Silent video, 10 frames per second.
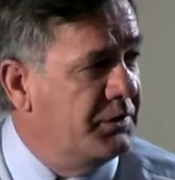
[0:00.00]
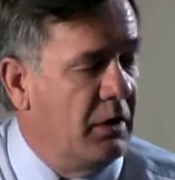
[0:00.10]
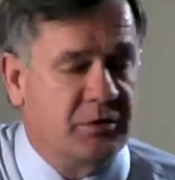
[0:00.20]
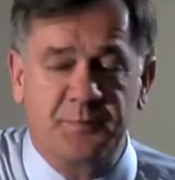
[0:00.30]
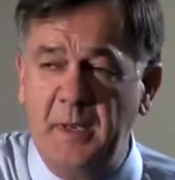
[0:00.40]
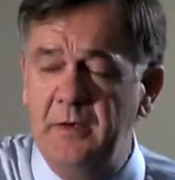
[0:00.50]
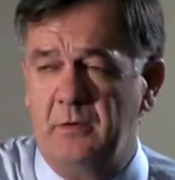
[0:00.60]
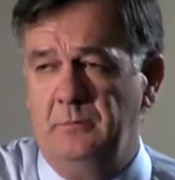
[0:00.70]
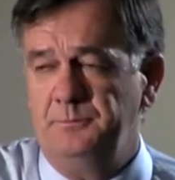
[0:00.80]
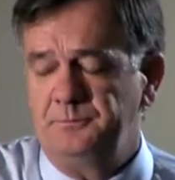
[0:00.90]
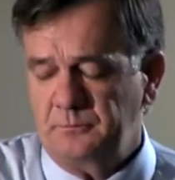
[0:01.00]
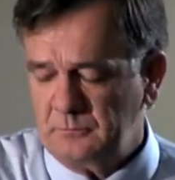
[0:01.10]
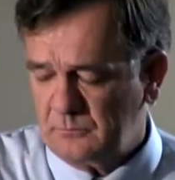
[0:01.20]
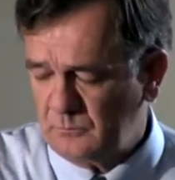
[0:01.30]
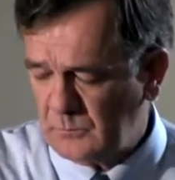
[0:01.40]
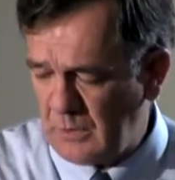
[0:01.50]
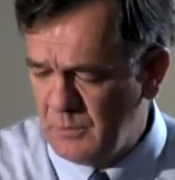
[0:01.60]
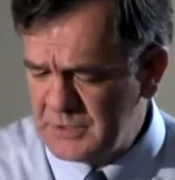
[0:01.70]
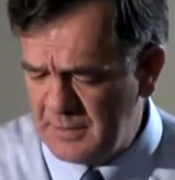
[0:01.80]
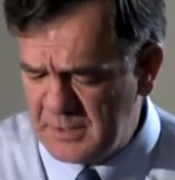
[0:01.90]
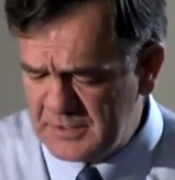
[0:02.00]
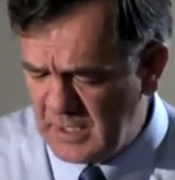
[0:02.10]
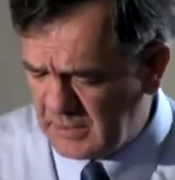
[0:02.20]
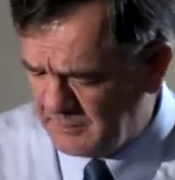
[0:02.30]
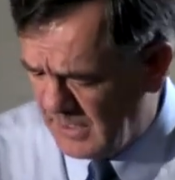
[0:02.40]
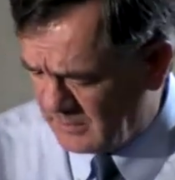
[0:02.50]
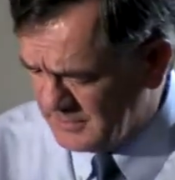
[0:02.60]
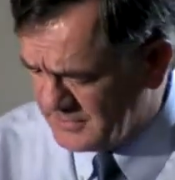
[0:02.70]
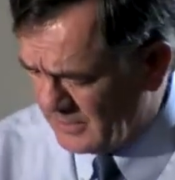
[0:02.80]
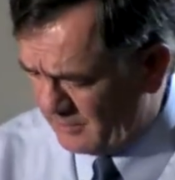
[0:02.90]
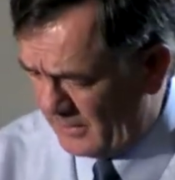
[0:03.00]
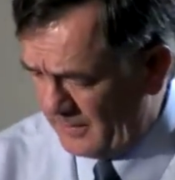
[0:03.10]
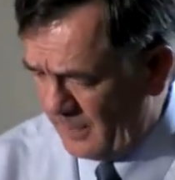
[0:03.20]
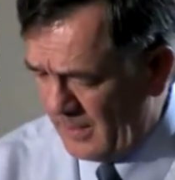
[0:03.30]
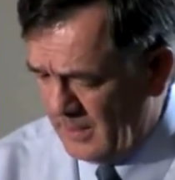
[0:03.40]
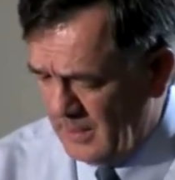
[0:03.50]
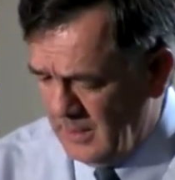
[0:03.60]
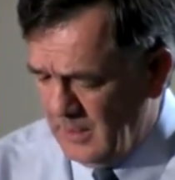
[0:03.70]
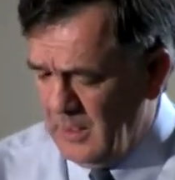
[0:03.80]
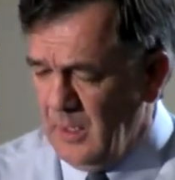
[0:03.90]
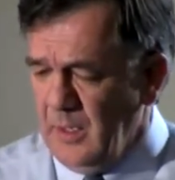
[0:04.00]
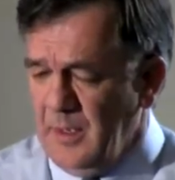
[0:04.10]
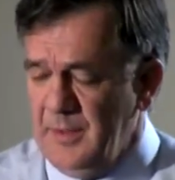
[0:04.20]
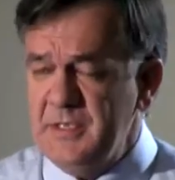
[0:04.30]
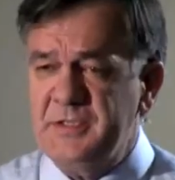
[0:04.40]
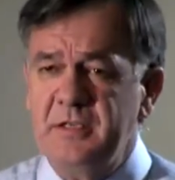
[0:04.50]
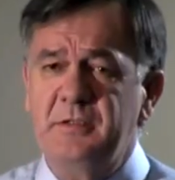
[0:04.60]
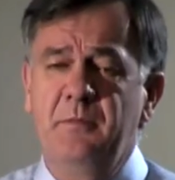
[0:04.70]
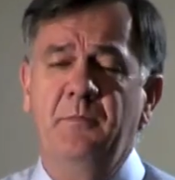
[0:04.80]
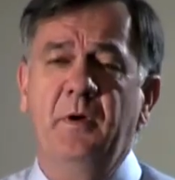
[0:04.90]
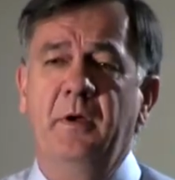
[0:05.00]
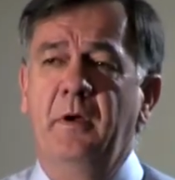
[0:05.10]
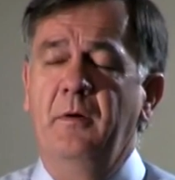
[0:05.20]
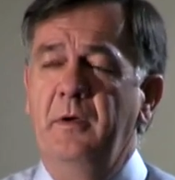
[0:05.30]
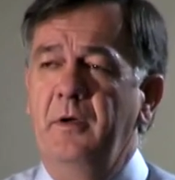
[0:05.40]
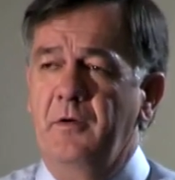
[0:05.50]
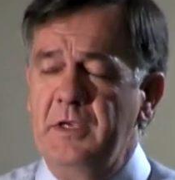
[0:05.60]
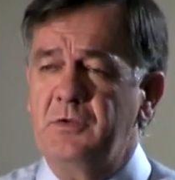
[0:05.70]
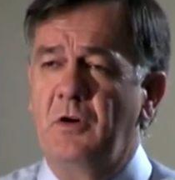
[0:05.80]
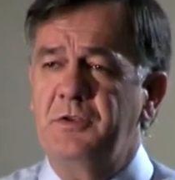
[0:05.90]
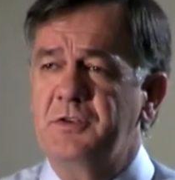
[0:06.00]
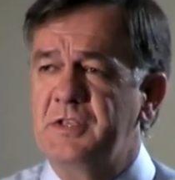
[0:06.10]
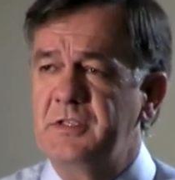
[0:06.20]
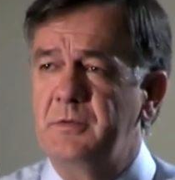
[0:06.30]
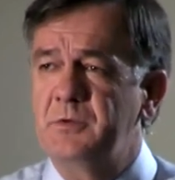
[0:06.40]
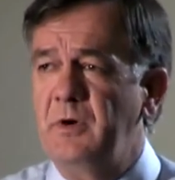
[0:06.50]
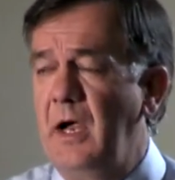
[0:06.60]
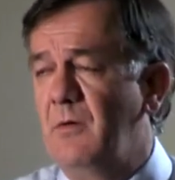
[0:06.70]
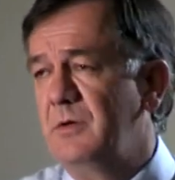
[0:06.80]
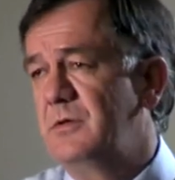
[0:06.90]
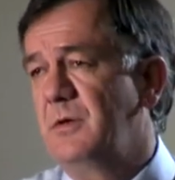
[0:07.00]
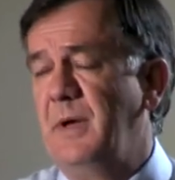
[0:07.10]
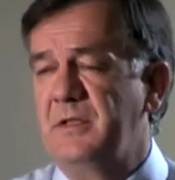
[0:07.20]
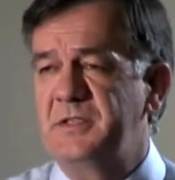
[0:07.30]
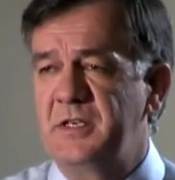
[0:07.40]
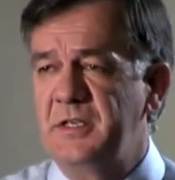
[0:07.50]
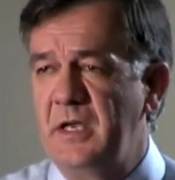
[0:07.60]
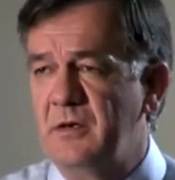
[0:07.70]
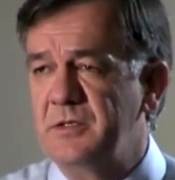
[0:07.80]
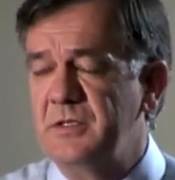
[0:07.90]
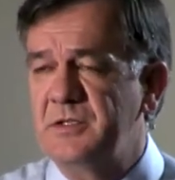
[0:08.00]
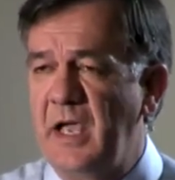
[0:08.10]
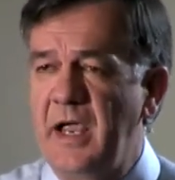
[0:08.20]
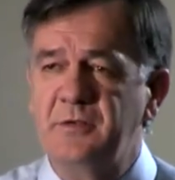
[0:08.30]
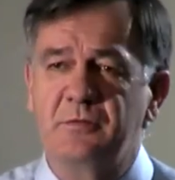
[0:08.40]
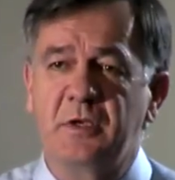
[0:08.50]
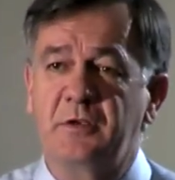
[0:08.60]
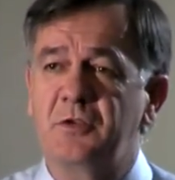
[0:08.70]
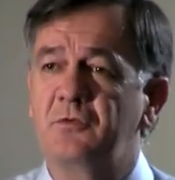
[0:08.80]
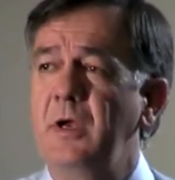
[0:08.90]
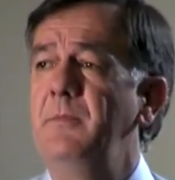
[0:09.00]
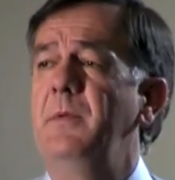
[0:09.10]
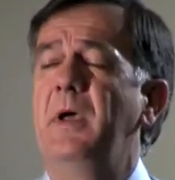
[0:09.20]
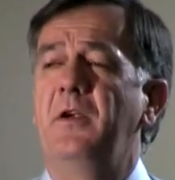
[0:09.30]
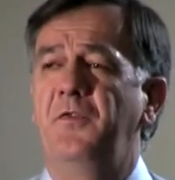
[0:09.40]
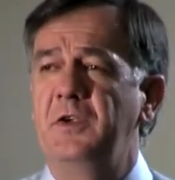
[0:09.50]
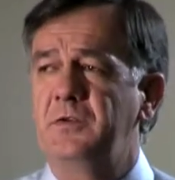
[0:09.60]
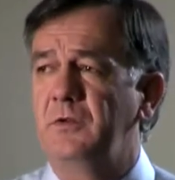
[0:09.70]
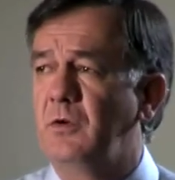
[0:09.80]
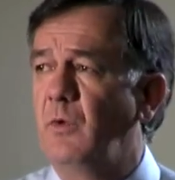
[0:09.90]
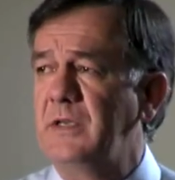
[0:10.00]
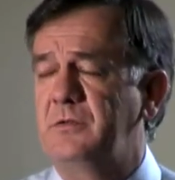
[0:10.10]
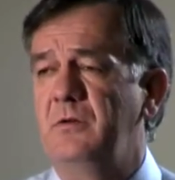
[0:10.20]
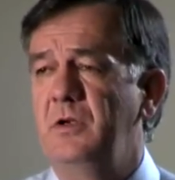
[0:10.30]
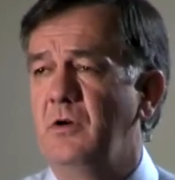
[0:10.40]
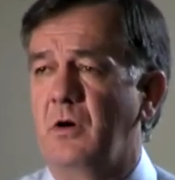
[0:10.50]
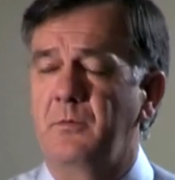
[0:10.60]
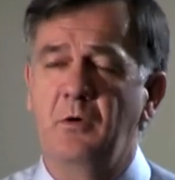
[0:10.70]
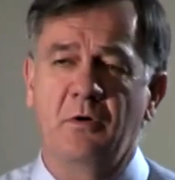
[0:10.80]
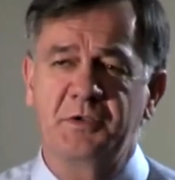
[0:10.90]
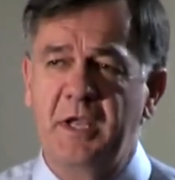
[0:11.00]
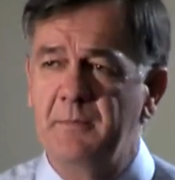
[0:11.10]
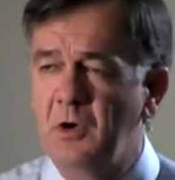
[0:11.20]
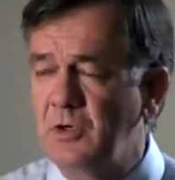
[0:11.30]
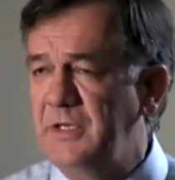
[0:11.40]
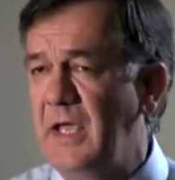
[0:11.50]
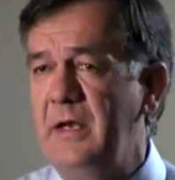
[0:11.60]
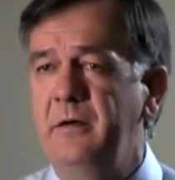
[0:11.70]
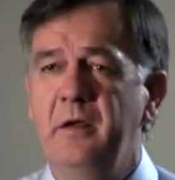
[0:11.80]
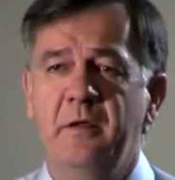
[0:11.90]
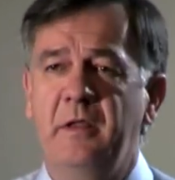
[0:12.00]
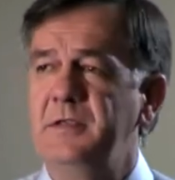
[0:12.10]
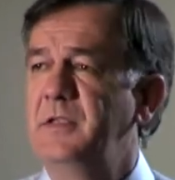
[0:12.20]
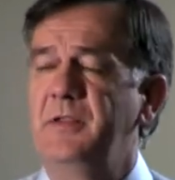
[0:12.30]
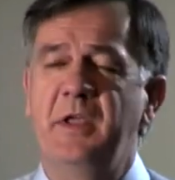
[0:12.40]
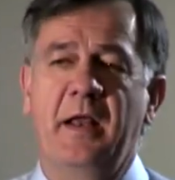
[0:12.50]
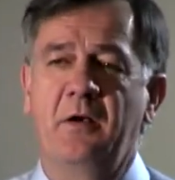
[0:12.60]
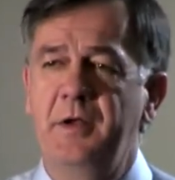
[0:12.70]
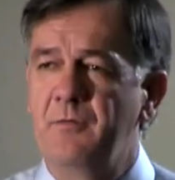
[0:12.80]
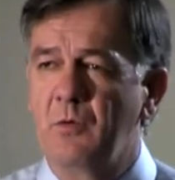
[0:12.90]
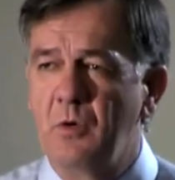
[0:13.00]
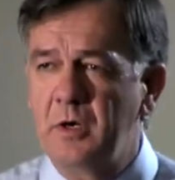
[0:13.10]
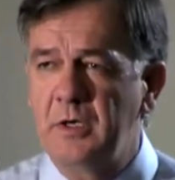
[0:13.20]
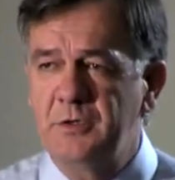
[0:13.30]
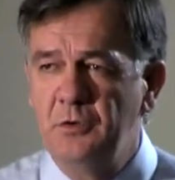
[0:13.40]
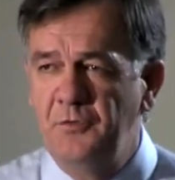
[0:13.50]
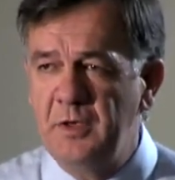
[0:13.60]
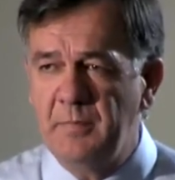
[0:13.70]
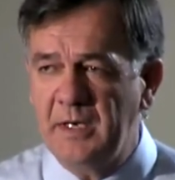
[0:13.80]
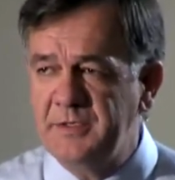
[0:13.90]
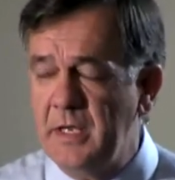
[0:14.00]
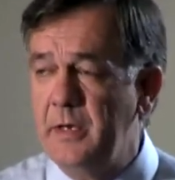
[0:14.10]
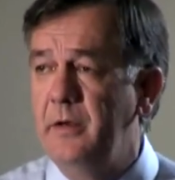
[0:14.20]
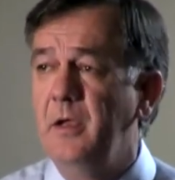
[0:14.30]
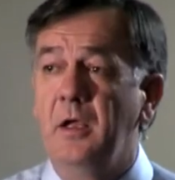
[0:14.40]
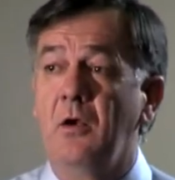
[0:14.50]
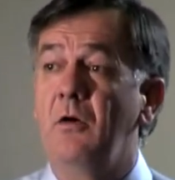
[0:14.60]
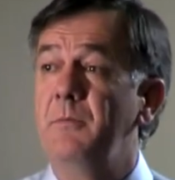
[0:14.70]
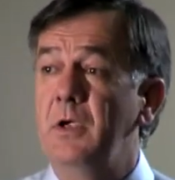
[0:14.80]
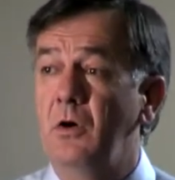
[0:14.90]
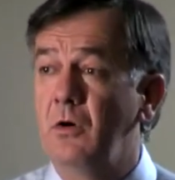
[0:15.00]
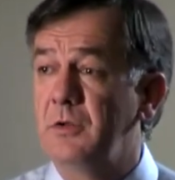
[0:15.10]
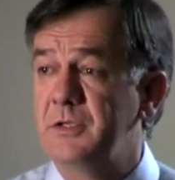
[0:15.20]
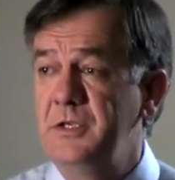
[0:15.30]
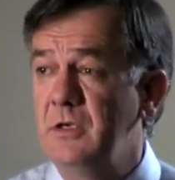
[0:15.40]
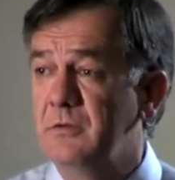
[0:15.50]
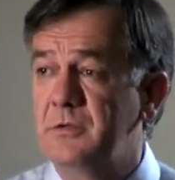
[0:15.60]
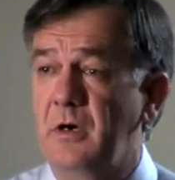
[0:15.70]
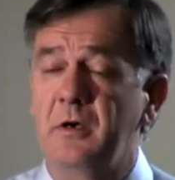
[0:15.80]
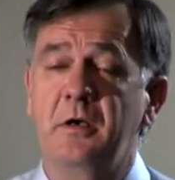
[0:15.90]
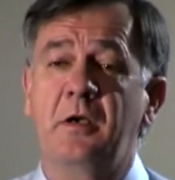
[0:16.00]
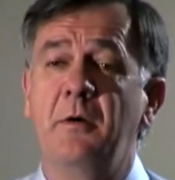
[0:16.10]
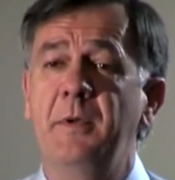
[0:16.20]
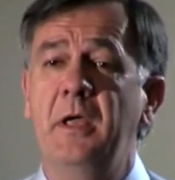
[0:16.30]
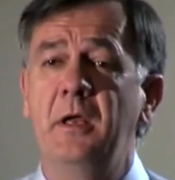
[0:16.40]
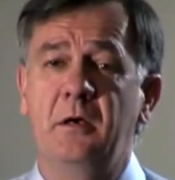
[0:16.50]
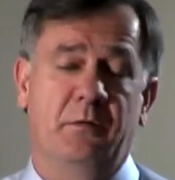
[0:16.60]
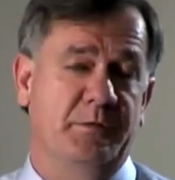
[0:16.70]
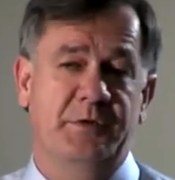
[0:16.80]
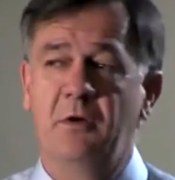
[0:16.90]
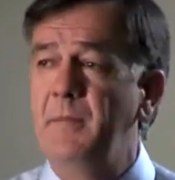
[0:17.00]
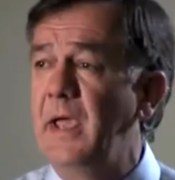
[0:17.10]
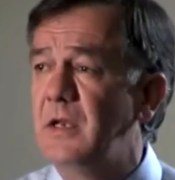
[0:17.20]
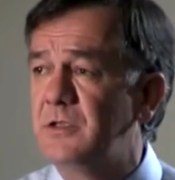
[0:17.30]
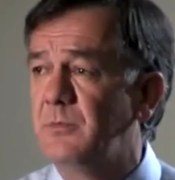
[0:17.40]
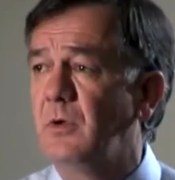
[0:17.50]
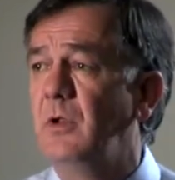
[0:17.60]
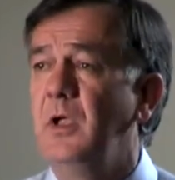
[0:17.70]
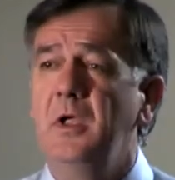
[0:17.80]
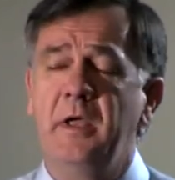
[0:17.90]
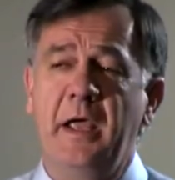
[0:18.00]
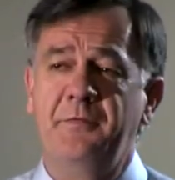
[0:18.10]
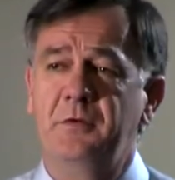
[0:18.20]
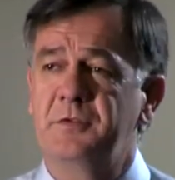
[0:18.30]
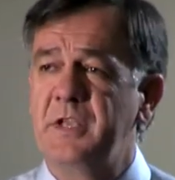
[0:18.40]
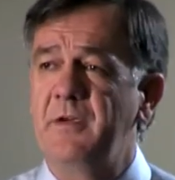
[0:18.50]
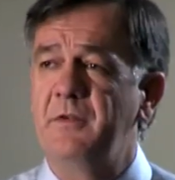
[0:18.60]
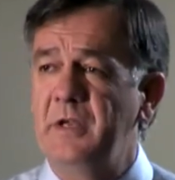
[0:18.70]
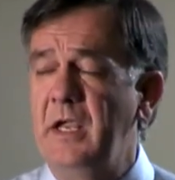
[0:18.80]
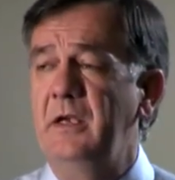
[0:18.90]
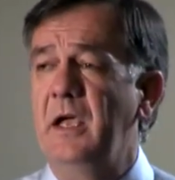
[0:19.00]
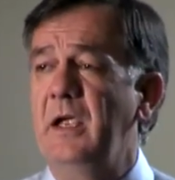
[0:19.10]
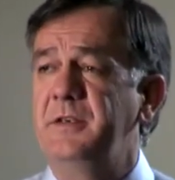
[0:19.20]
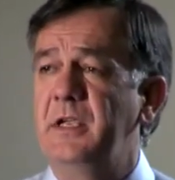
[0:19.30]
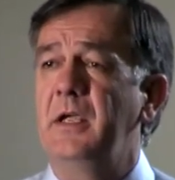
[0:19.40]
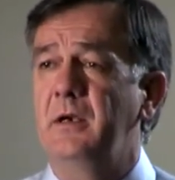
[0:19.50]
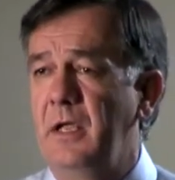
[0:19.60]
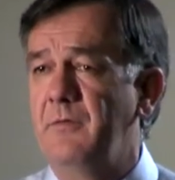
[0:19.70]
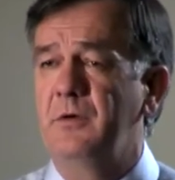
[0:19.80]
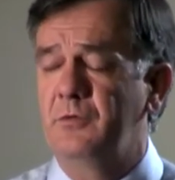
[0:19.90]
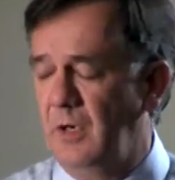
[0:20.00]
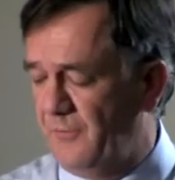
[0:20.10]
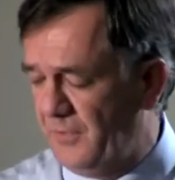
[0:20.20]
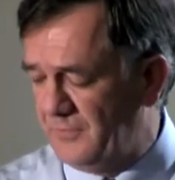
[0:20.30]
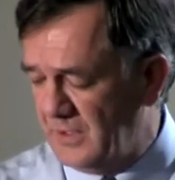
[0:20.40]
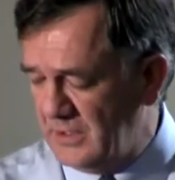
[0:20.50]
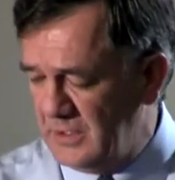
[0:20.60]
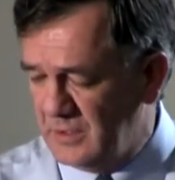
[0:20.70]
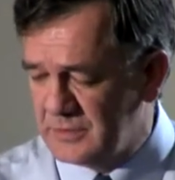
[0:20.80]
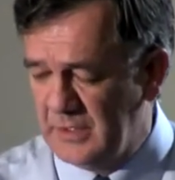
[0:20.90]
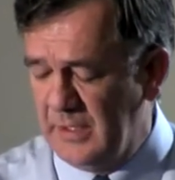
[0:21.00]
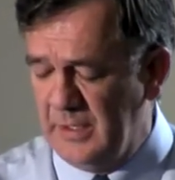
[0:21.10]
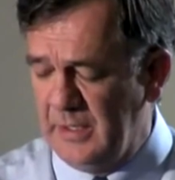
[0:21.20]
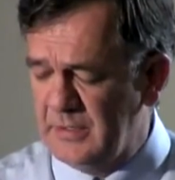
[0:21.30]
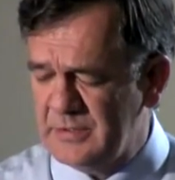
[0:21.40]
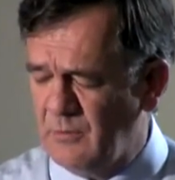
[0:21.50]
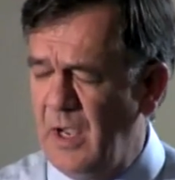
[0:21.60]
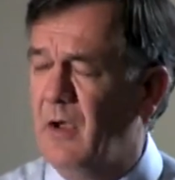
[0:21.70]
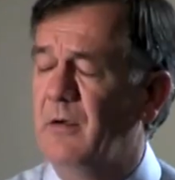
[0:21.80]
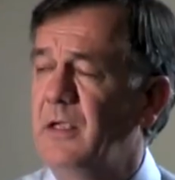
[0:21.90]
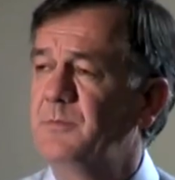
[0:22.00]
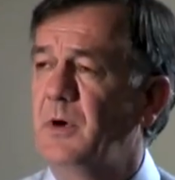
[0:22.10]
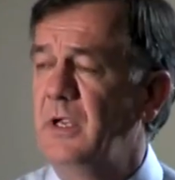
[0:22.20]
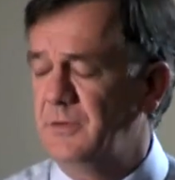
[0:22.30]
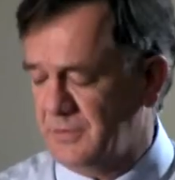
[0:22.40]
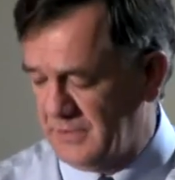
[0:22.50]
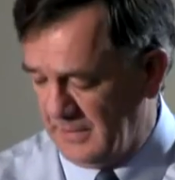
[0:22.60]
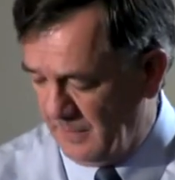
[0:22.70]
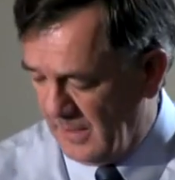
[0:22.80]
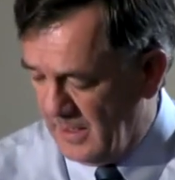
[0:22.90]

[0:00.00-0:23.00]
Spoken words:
the tall spindle, which I'm going to talk about considerably. This system, or this orchard systems trial, which was about 6 acres in size, was extremely beneficial to western New York. Growers came and looked at it. They said that'll never work at 2 feet by 10. Lo and behold, as yields started to come in and it was still manageable, after 7, 8, 9, 10, 11, 12, 15 years, they said, wow, that's pretty interesting.